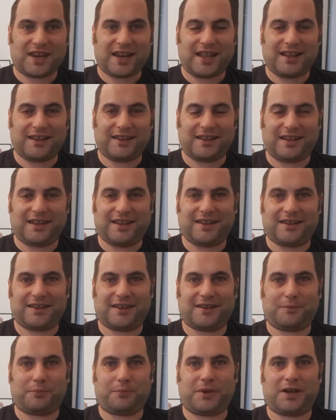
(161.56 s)
the
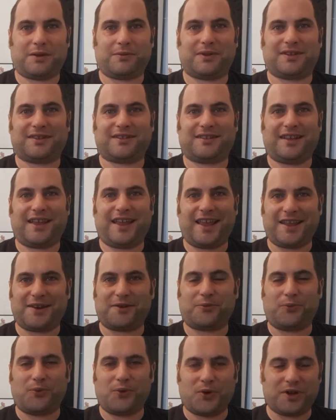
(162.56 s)
eponymous
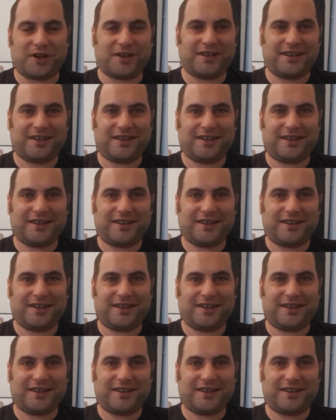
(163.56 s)
Ed Wood